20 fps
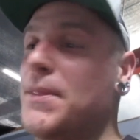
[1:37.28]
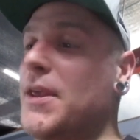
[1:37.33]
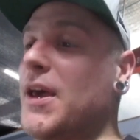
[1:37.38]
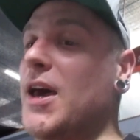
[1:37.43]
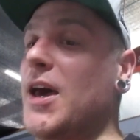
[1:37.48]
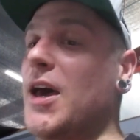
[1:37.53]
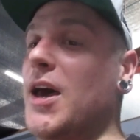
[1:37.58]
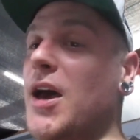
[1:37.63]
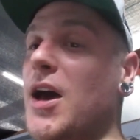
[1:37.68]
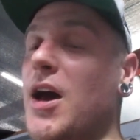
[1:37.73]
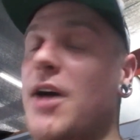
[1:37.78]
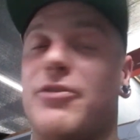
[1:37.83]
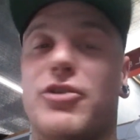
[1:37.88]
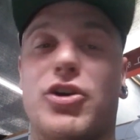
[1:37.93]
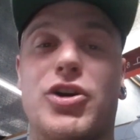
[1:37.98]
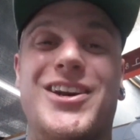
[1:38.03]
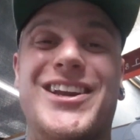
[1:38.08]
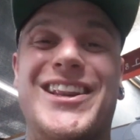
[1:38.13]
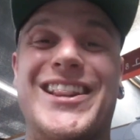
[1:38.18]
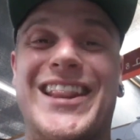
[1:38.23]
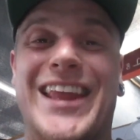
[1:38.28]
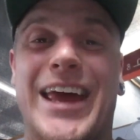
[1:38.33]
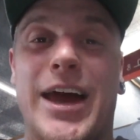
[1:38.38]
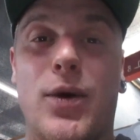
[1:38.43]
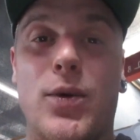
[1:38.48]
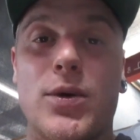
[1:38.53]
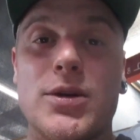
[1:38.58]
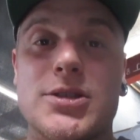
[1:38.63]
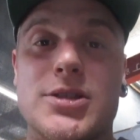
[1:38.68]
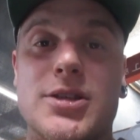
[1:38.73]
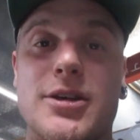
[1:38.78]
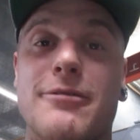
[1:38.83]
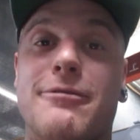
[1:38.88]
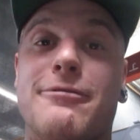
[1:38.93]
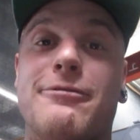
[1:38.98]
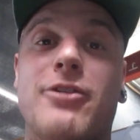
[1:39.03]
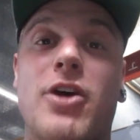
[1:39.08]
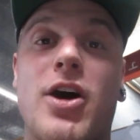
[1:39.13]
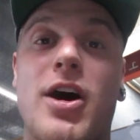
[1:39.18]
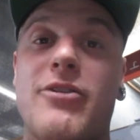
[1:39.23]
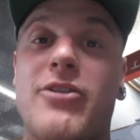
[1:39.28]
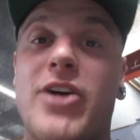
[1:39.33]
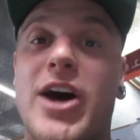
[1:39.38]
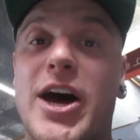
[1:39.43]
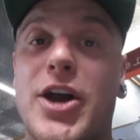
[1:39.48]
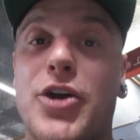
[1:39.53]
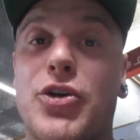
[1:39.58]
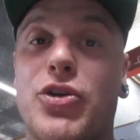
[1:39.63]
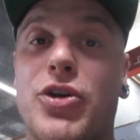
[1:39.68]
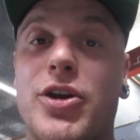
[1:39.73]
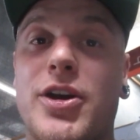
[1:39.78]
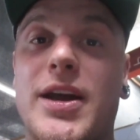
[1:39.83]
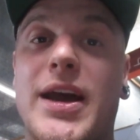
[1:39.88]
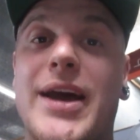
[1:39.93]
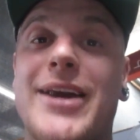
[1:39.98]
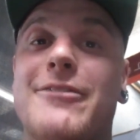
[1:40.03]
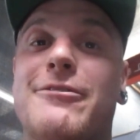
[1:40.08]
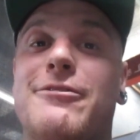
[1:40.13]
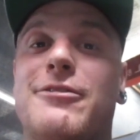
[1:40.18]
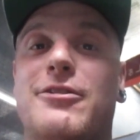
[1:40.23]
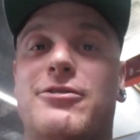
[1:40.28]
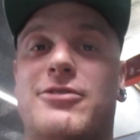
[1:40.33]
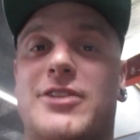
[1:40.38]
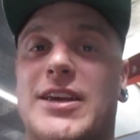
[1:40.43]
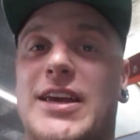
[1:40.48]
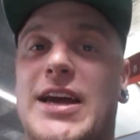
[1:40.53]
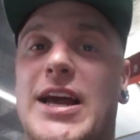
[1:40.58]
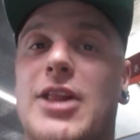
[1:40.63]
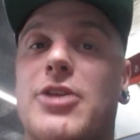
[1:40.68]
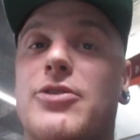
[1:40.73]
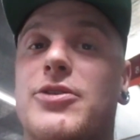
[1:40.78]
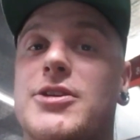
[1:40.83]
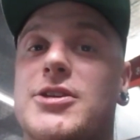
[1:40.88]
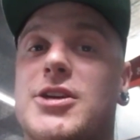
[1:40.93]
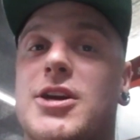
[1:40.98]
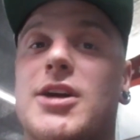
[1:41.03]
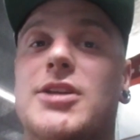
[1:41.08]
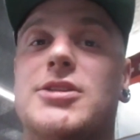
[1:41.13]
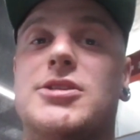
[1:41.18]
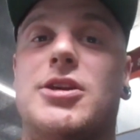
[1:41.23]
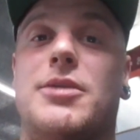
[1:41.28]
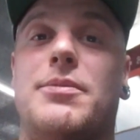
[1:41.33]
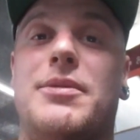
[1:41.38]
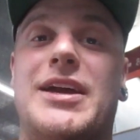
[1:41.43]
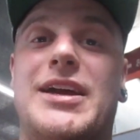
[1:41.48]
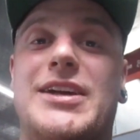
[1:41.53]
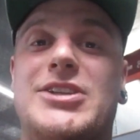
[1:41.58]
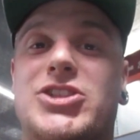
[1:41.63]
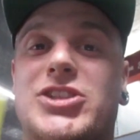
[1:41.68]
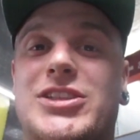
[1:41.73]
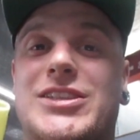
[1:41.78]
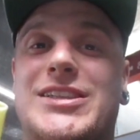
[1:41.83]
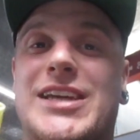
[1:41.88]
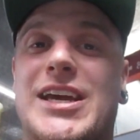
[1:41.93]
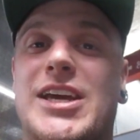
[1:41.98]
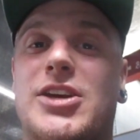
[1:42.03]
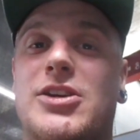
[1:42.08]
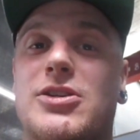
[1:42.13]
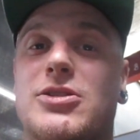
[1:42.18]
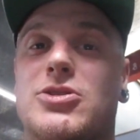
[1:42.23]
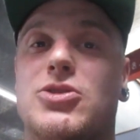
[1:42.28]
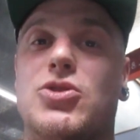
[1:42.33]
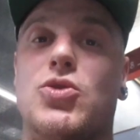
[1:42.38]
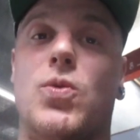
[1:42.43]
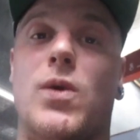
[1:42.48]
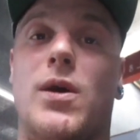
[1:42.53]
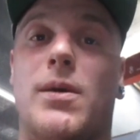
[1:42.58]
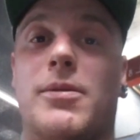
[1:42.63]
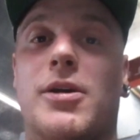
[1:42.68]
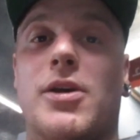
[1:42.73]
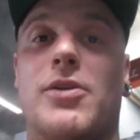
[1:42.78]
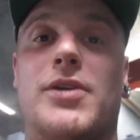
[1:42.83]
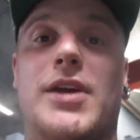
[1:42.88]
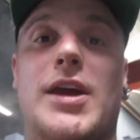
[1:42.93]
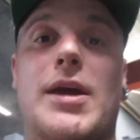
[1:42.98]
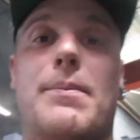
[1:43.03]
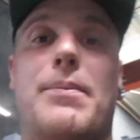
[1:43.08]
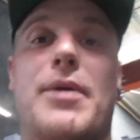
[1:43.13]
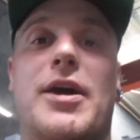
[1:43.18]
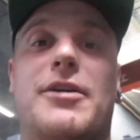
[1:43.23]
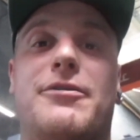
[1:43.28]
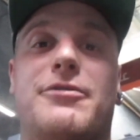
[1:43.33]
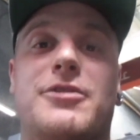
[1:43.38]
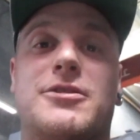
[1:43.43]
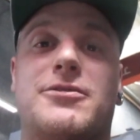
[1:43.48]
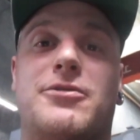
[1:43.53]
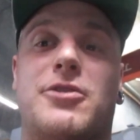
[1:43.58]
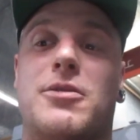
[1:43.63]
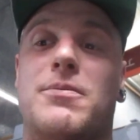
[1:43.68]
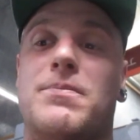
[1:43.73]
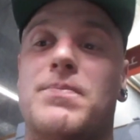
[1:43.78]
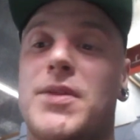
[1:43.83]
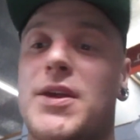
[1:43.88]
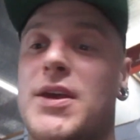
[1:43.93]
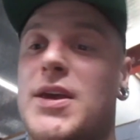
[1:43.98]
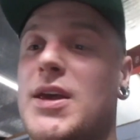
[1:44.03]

I've got an allowance of 550 calories, all right? So I'm gonna actually take you to where I'm going to get breakfast from.